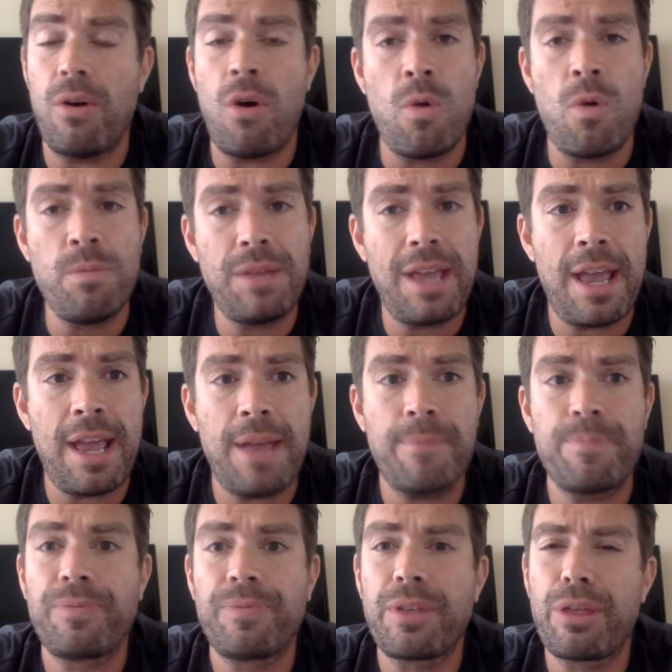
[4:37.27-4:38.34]
Home
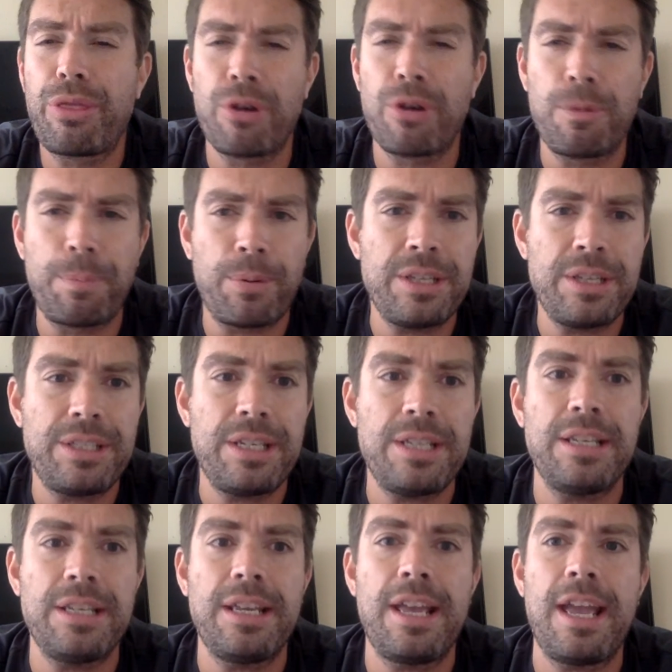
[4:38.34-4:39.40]
game, 3rd
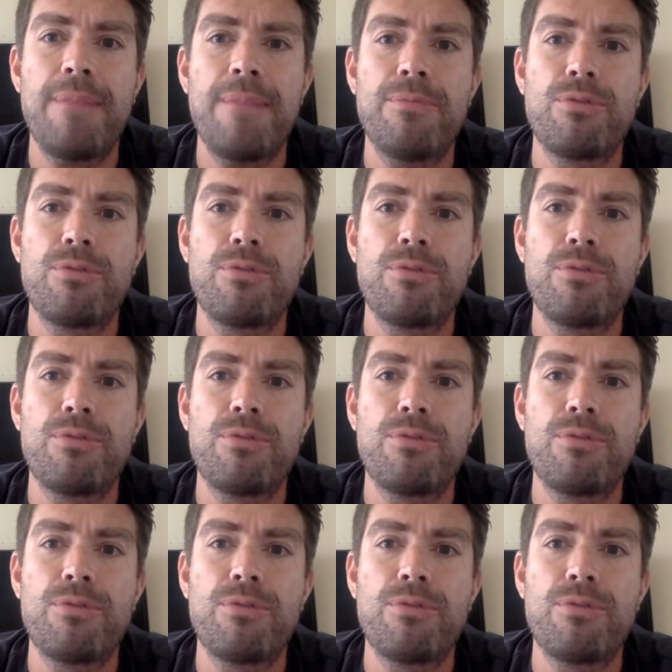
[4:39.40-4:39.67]
preseason game.